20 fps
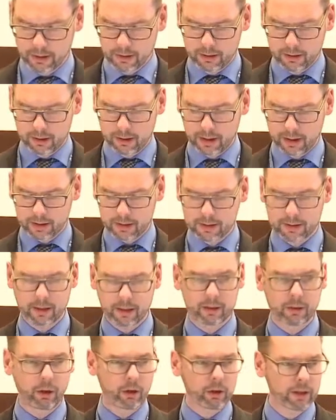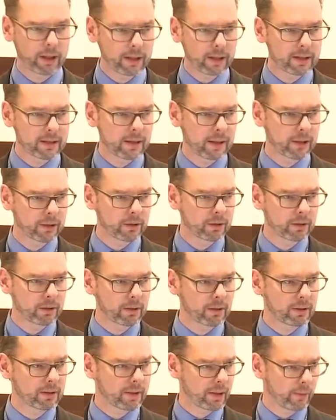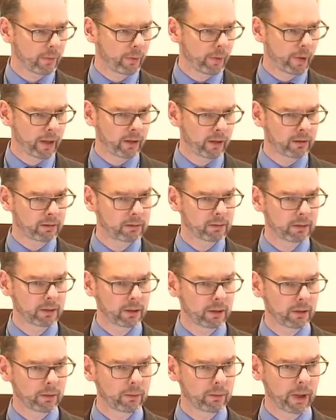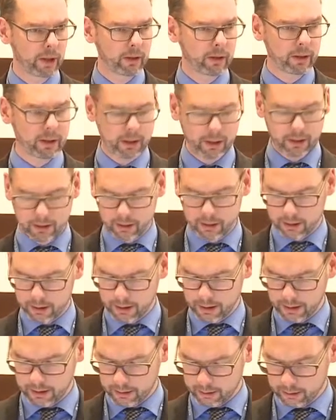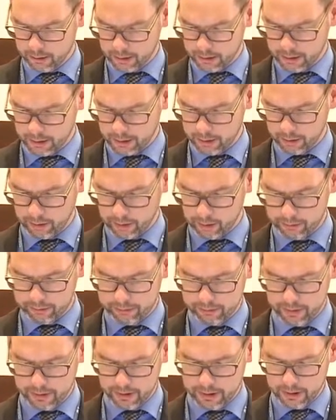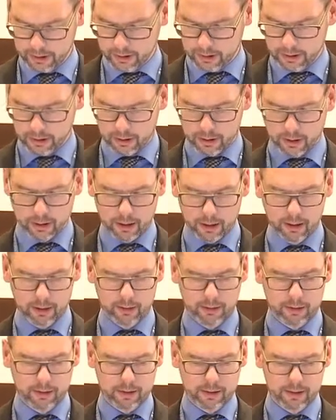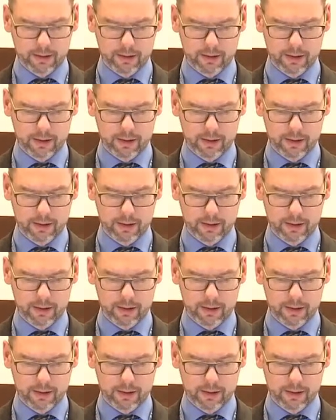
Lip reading: gets a docking station somewhere where you can get on and off. And this is